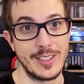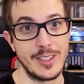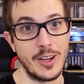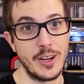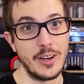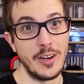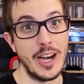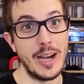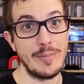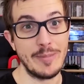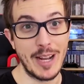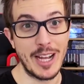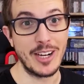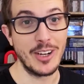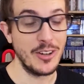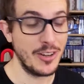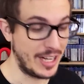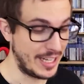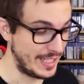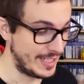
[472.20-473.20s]
so I'm
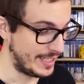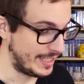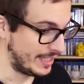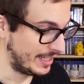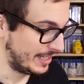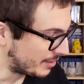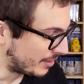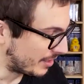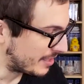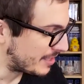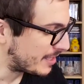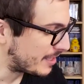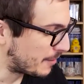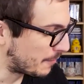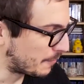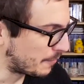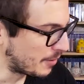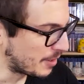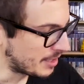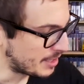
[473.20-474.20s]
not crazy. So this is the
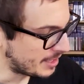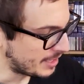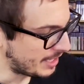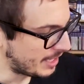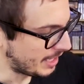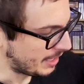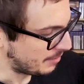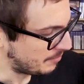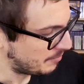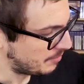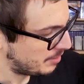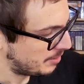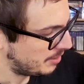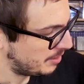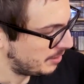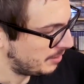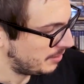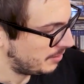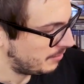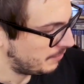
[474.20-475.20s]
front of the game,
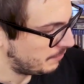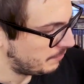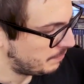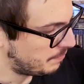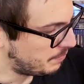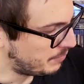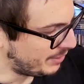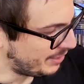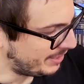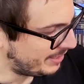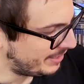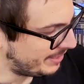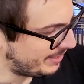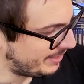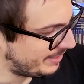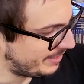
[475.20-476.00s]
but